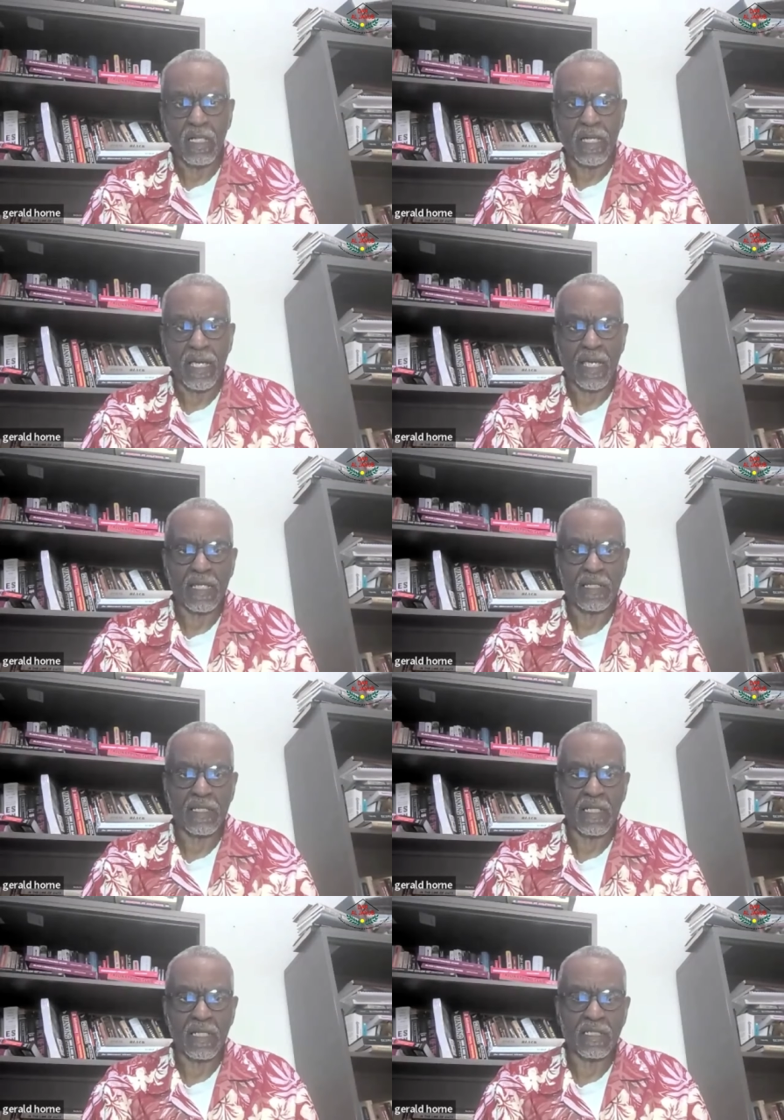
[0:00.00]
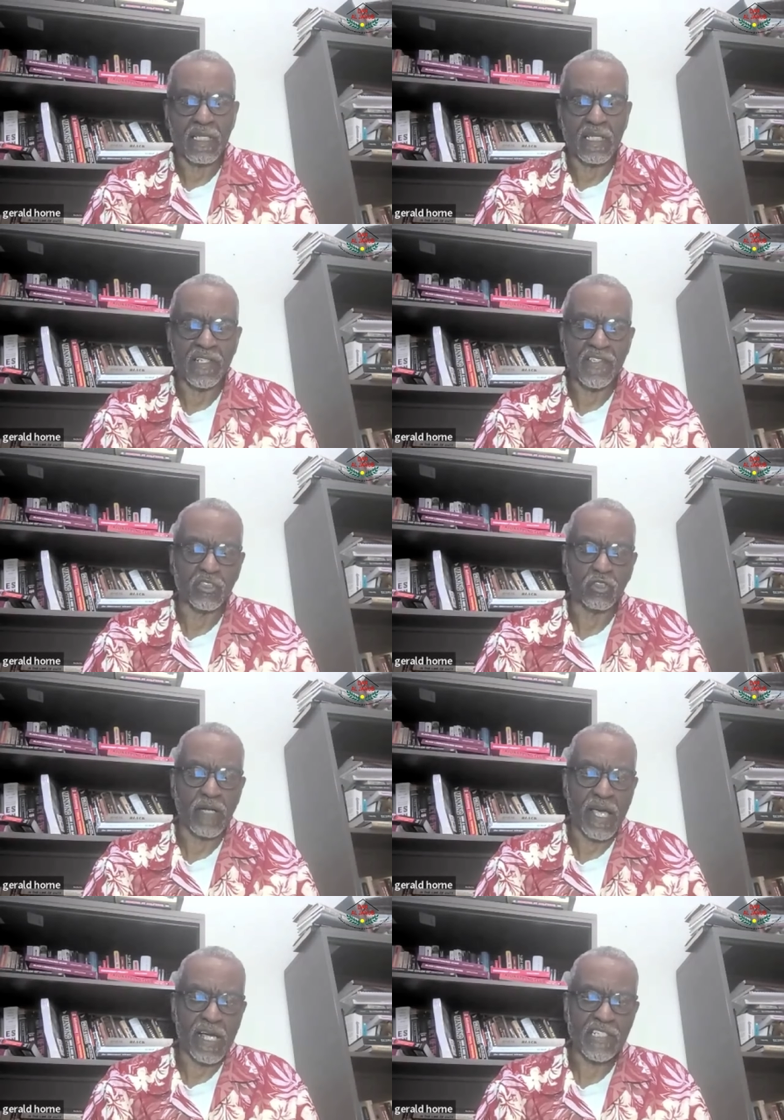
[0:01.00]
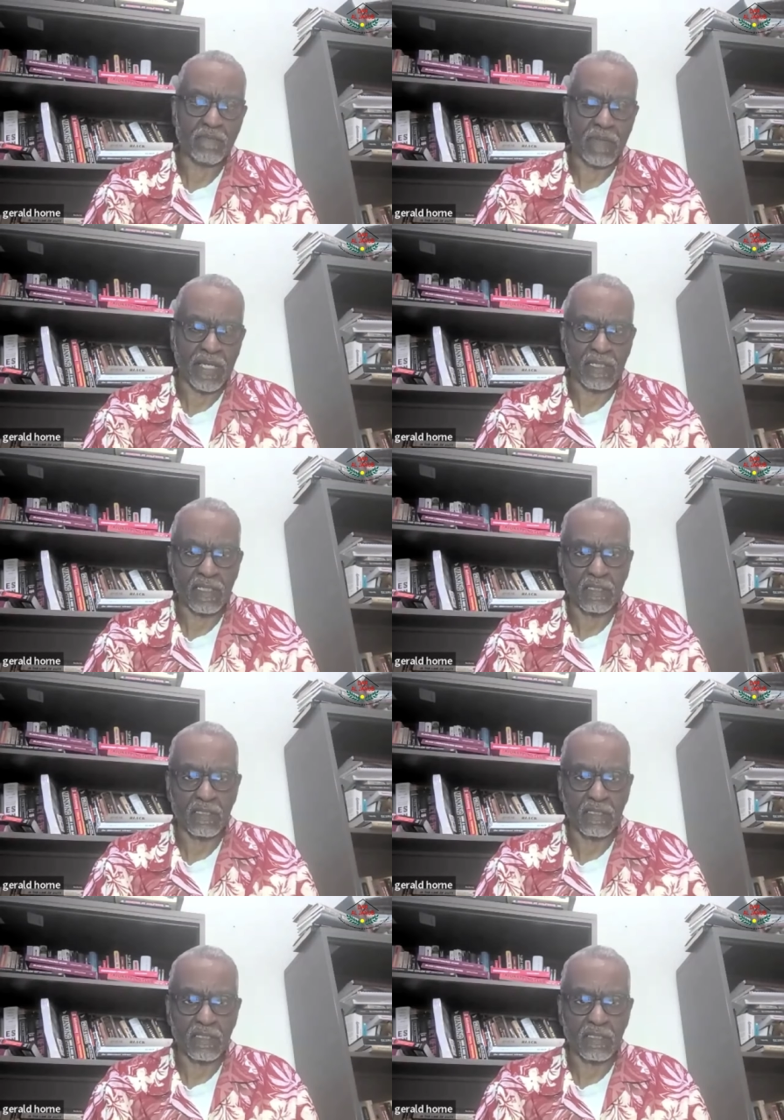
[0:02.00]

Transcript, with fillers: And an essential aspect